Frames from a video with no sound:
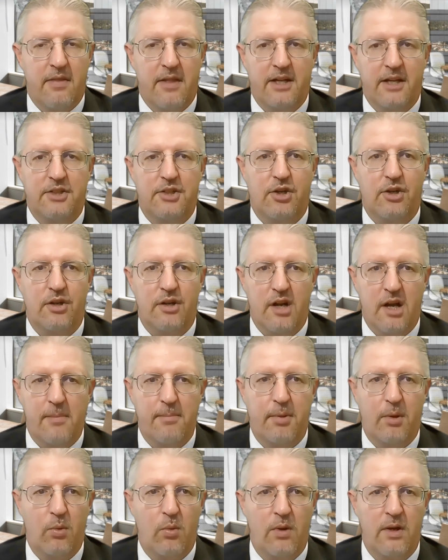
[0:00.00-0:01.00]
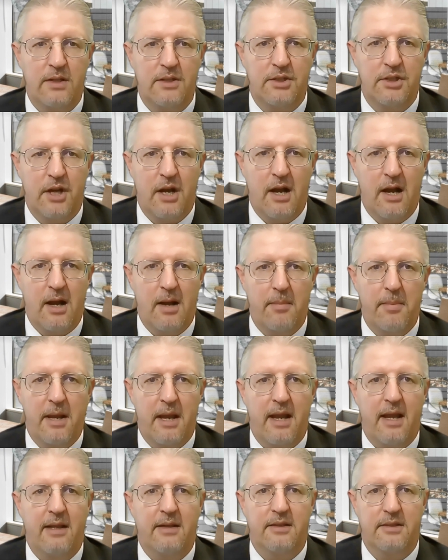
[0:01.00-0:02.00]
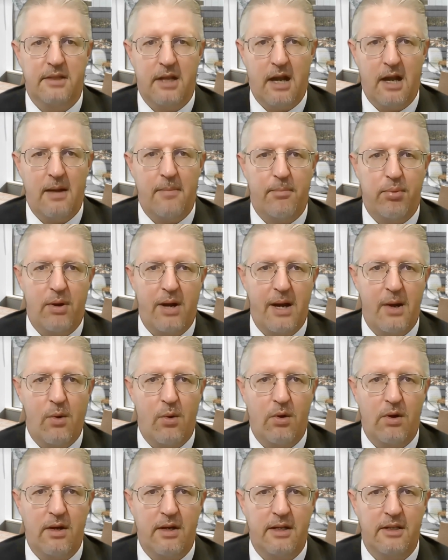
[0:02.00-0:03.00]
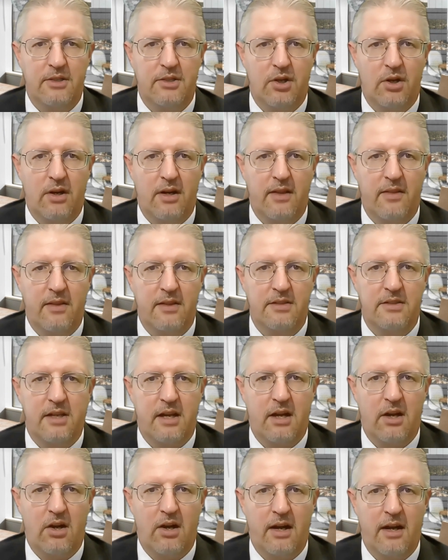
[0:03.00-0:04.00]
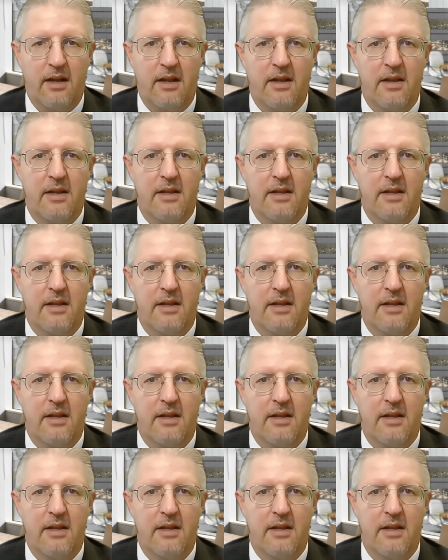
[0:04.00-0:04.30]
That's your number one job and top priority during this hearing.